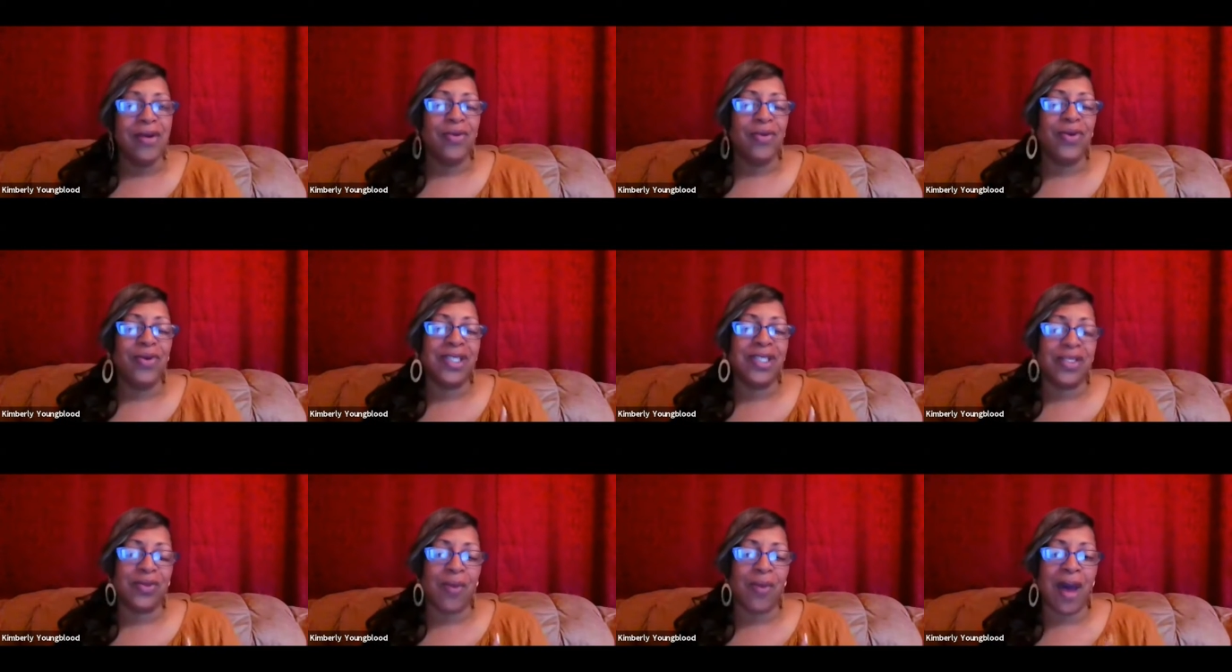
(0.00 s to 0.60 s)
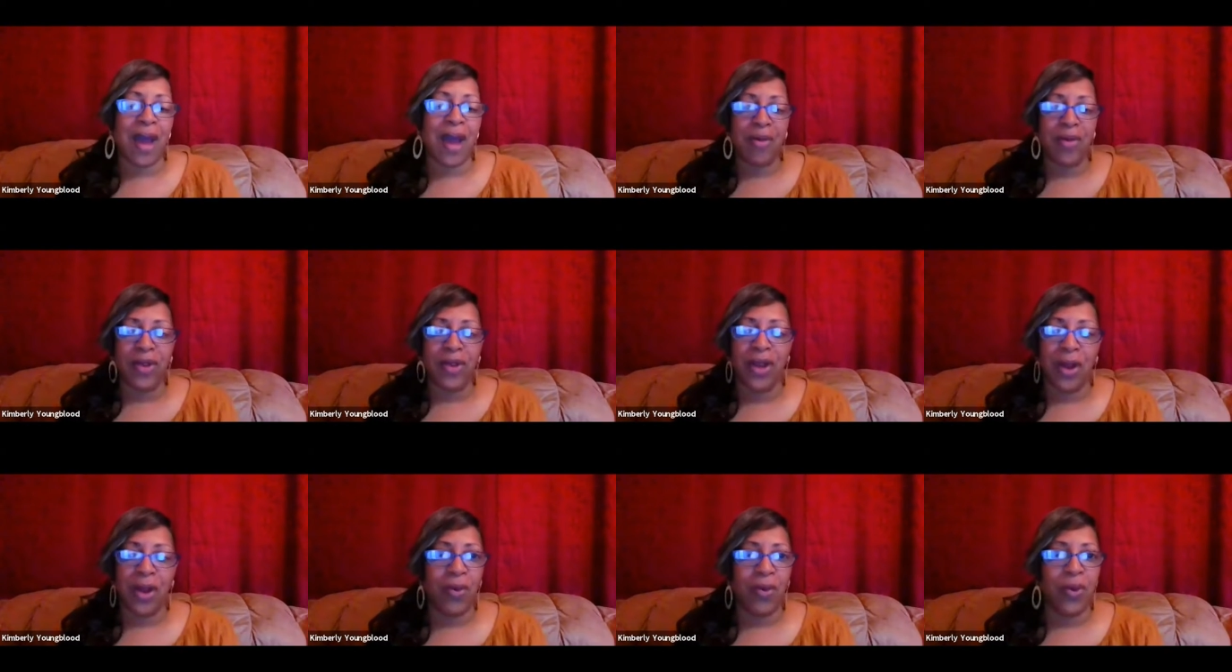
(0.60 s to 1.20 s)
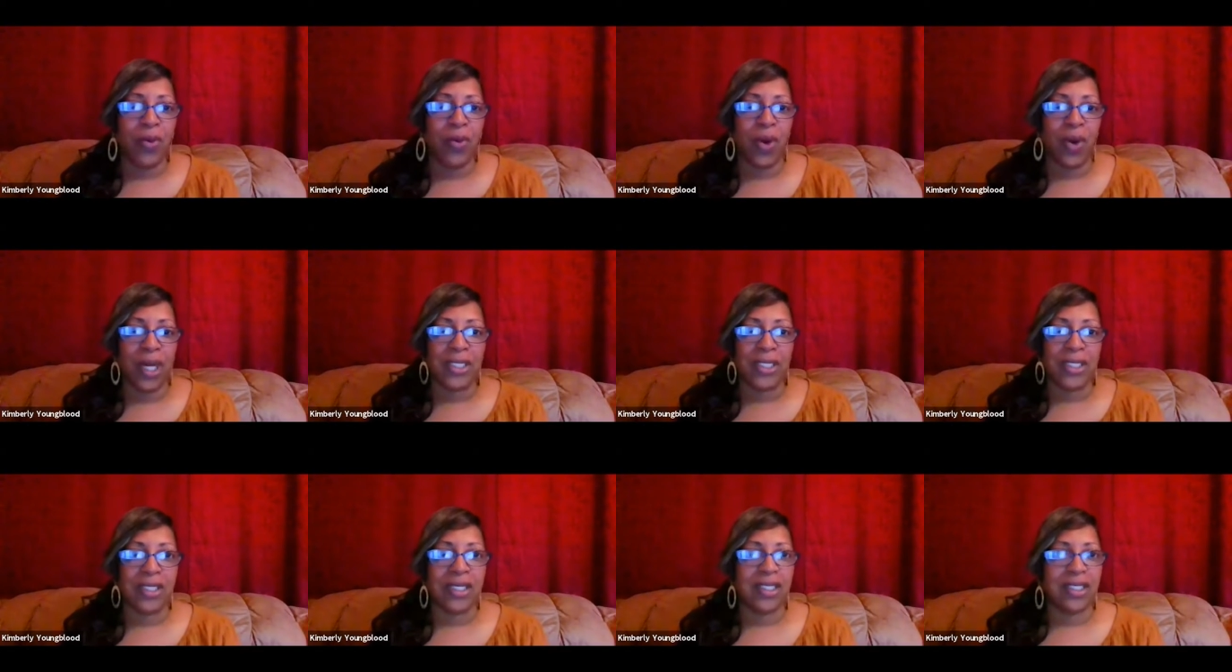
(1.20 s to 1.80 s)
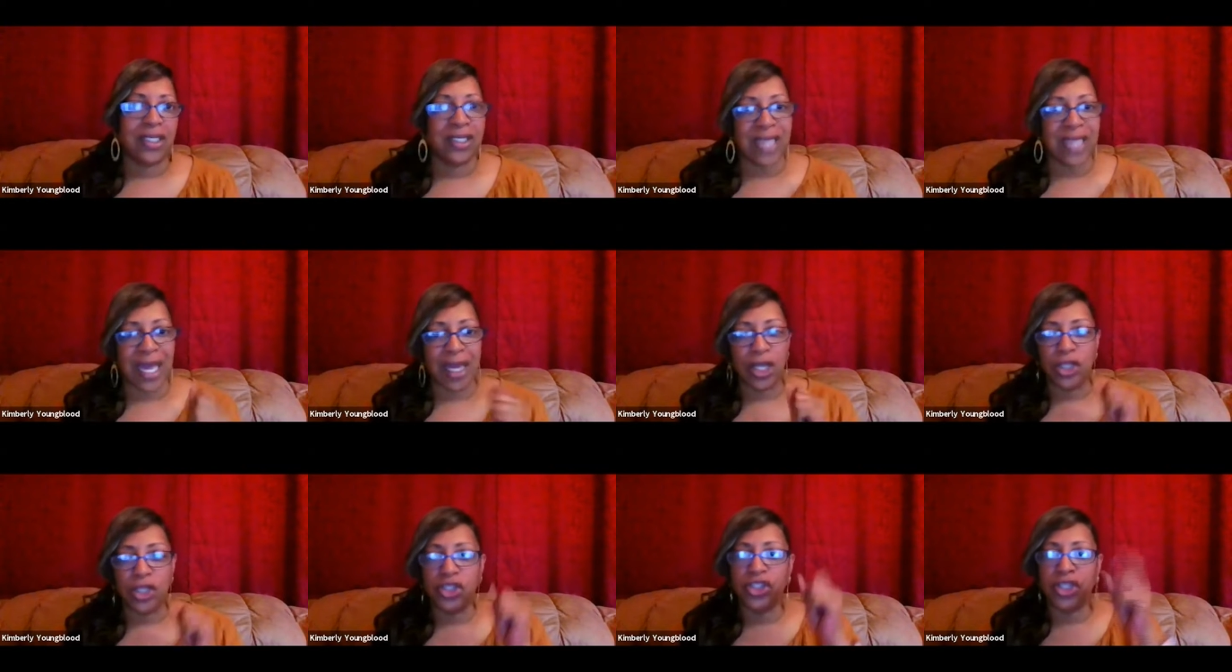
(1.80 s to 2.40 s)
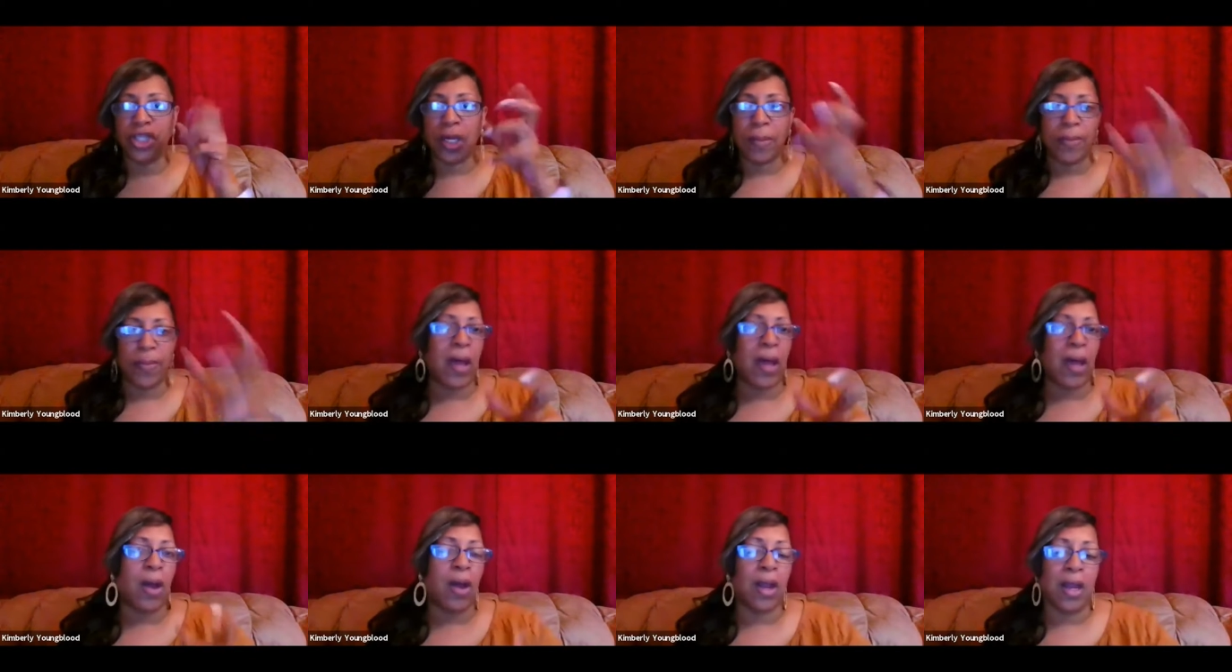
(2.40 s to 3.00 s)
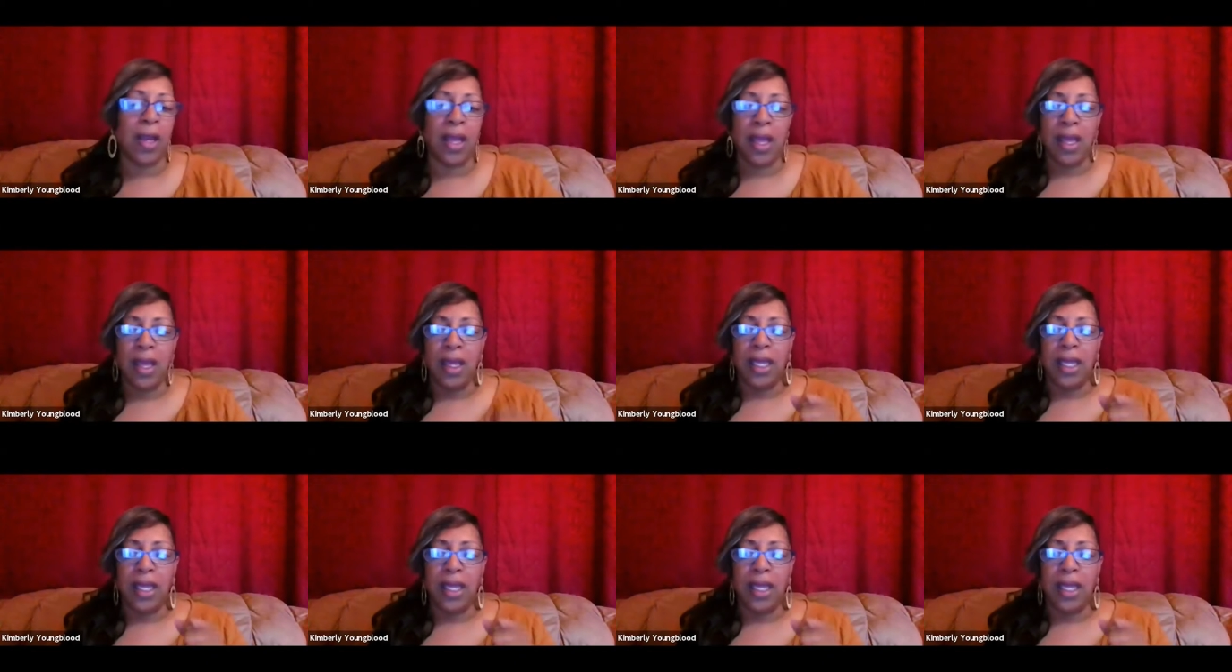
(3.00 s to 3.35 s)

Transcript: which is why, you know, we wanted to just kind of jump on